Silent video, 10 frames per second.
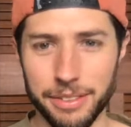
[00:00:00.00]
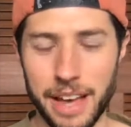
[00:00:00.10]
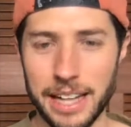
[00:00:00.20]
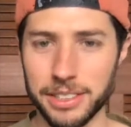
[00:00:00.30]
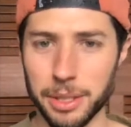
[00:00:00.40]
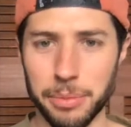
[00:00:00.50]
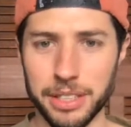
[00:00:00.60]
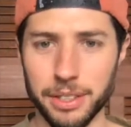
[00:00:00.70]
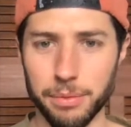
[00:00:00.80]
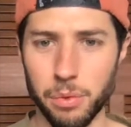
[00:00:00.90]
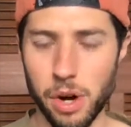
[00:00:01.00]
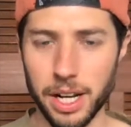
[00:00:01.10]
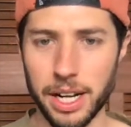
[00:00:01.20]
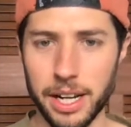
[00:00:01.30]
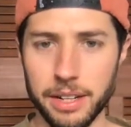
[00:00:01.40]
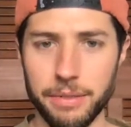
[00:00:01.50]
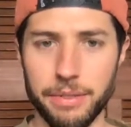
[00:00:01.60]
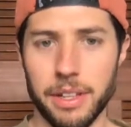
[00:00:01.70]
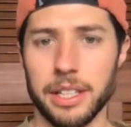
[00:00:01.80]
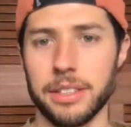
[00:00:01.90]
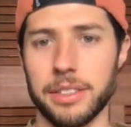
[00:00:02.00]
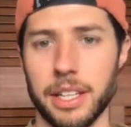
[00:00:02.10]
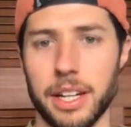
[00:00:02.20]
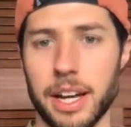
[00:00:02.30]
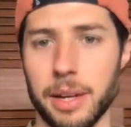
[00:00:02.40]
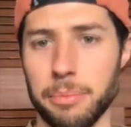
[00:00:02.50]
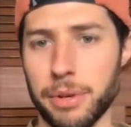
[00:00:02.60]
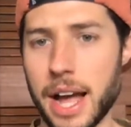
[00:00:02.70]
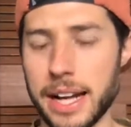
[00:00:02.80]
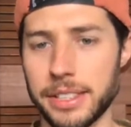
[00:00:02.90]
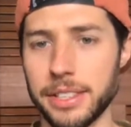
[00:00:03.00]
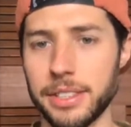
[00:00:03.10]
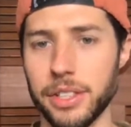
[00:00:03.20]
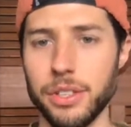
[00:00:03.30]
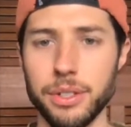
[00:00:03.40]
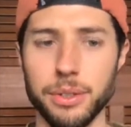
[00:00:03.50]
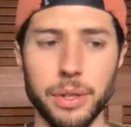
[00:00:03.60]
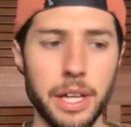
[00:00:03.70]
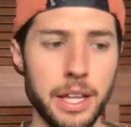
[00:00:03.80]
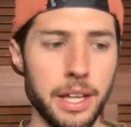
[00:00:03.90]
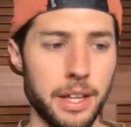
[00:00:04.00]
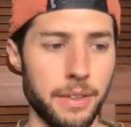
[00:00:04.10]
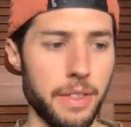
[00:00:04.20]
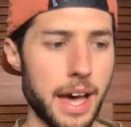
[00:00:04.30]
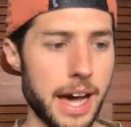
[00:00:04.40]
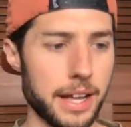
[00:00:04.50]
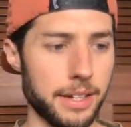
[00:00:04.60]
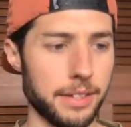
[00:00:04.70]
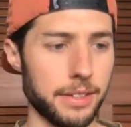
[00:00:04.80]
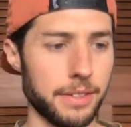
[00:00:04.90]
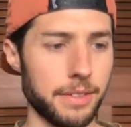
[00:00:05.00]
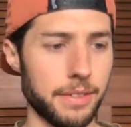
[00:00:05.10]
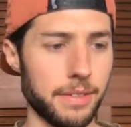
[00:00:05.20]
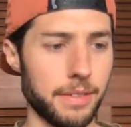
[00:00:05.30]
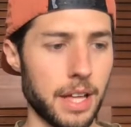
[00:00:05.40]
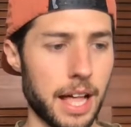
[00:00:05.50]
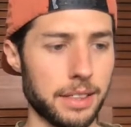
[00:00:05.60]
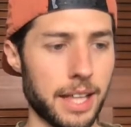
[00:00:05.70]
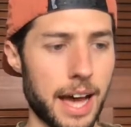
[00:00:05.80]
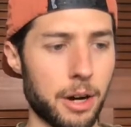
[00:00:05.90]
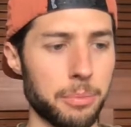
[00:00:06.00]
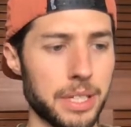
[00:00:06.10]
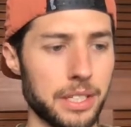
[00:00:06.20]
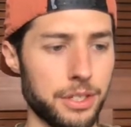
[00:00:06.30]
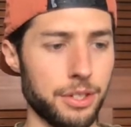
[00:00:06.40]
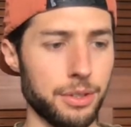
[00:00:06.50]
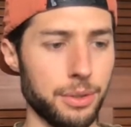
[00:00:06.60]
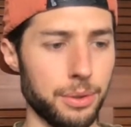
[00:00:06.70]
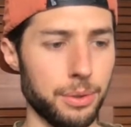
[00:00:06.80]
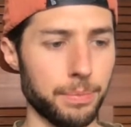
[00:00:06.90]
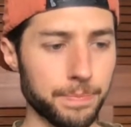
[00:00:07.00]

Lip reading: asking myself, what kind of things can I practice and do that allow me to